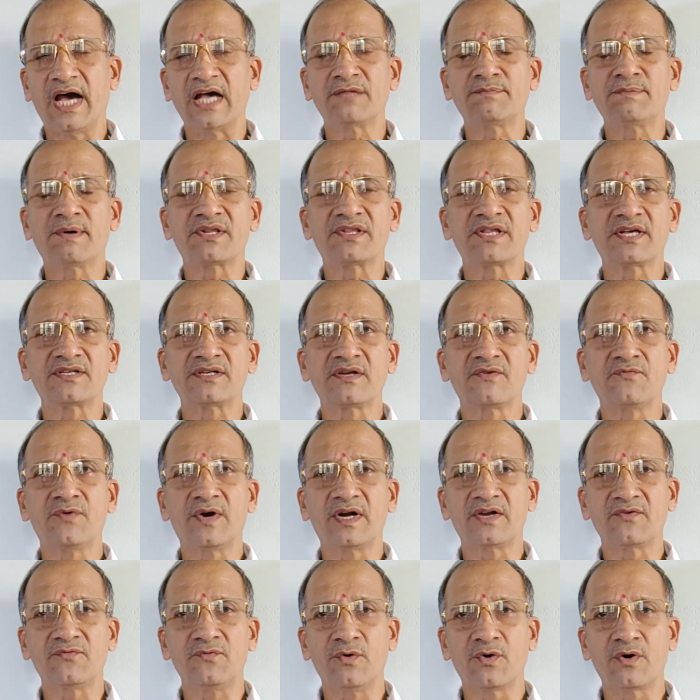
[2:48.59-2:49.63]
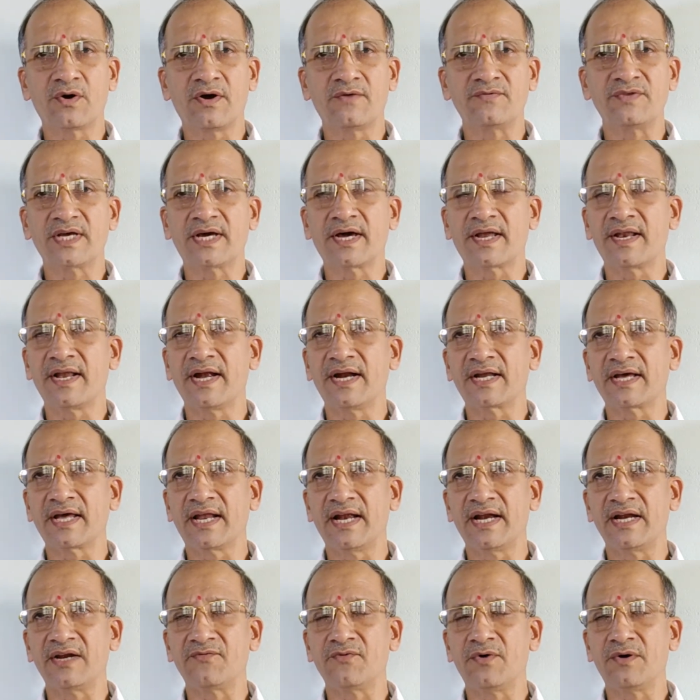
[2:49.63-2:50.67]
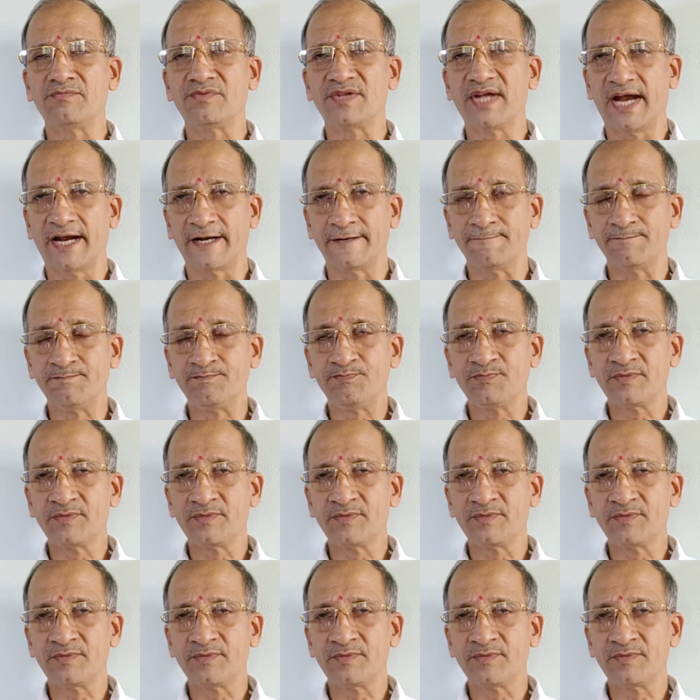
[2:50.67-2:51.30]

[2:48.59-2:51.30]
as per section 44 of the Karnataka Land Reforms Act.